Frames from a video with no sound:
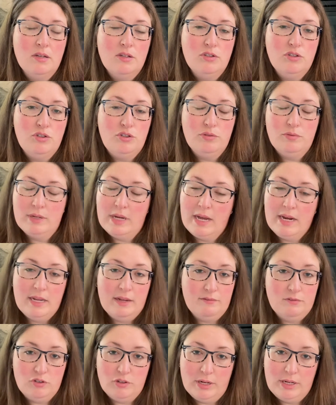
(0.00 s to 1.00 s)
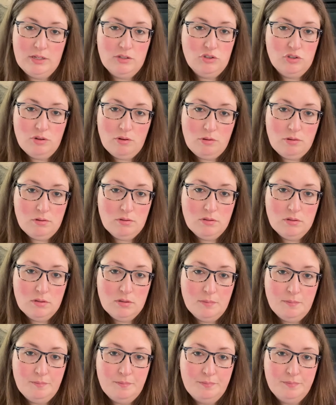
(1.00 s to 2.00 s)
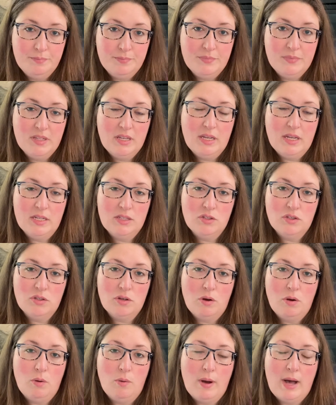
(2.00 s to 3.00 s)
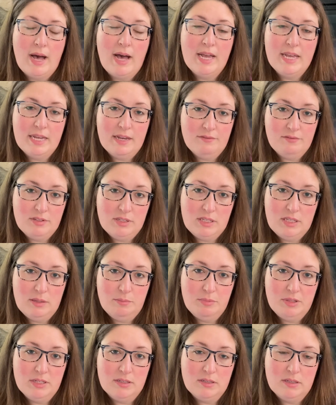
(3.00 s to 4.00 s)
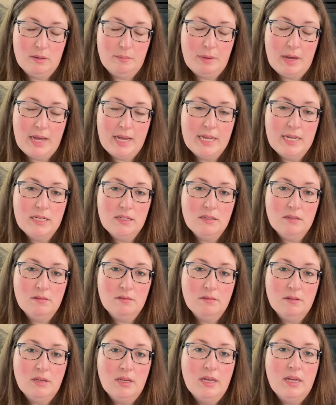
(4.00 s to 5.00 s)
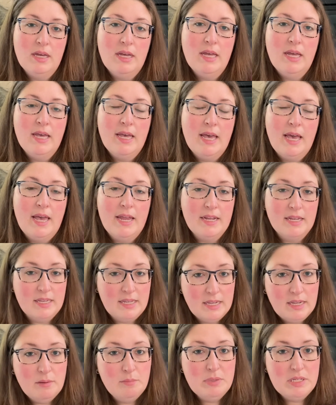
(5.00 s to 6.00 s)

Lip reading: do not have drainage holes, and so I have to keep this in mind. And it can be